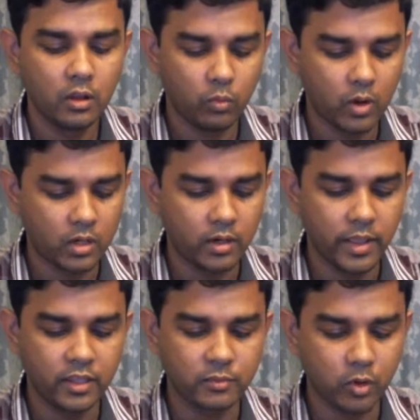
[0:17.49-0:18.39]
one
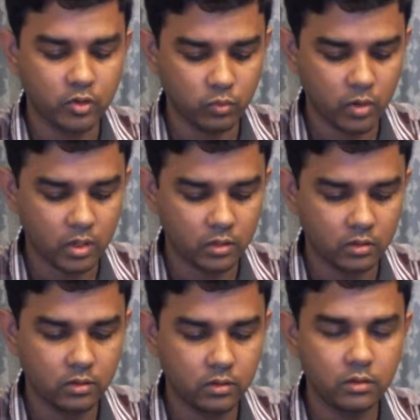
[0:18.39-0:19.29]
xbox one
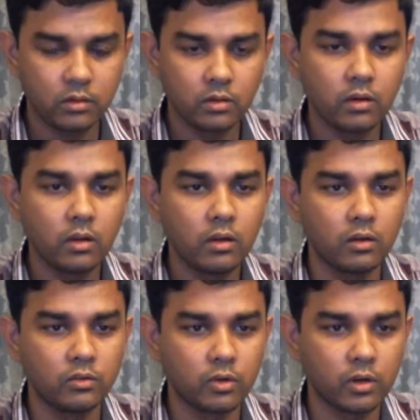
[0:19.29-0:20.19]

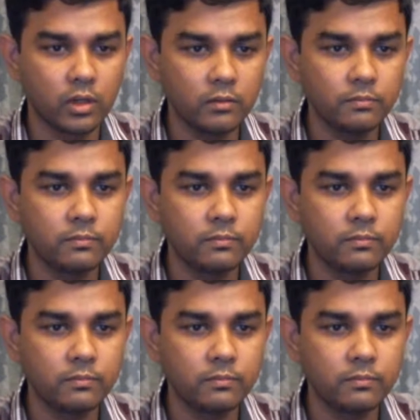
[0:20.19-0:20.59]
controller